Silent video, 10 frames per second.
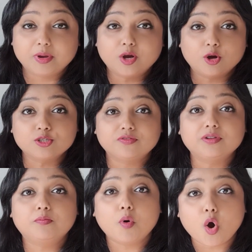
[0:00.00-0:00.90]
because of
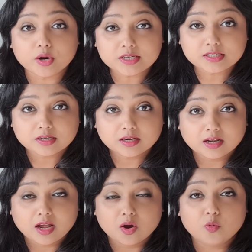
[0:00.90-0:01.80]
the bond
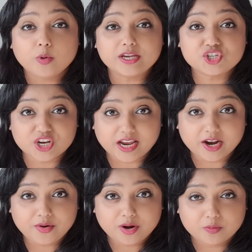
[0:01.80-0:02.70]
we
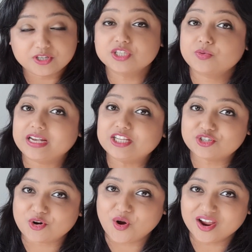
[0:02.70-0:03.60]
share, which is really
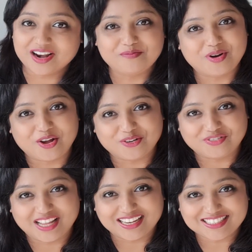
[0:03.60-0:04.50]
strong, and I'm proud
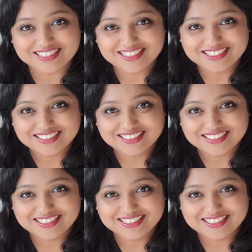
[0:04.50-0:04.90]
of that.